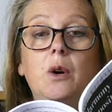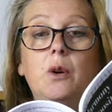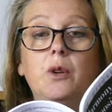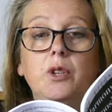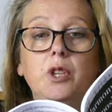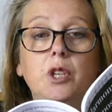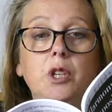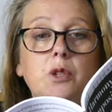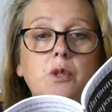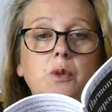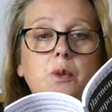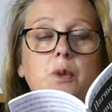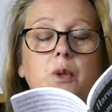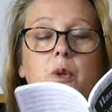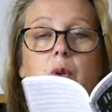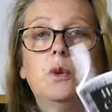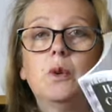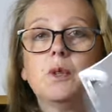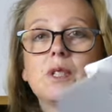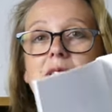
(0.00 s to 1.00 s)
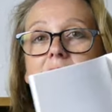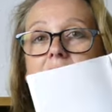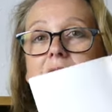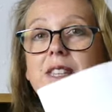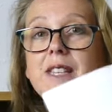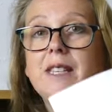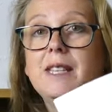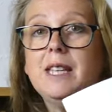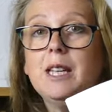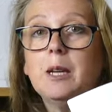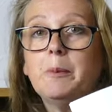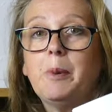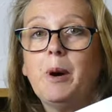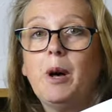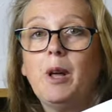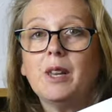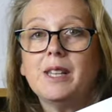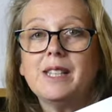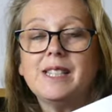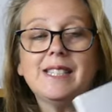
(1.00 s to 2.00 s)
unusual chords like the
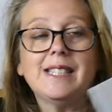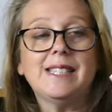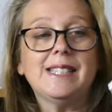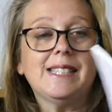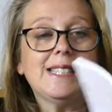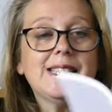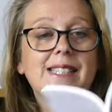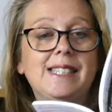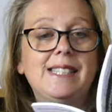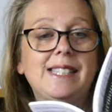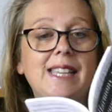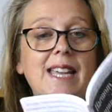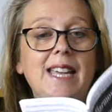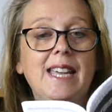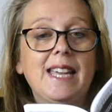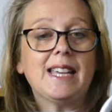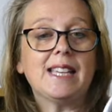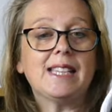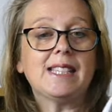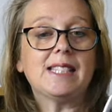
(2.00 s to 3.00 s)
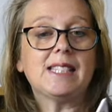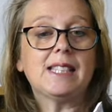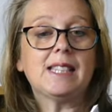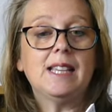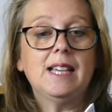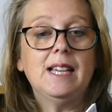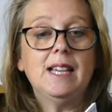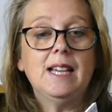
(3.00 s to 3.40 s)
Neapolitan Sixth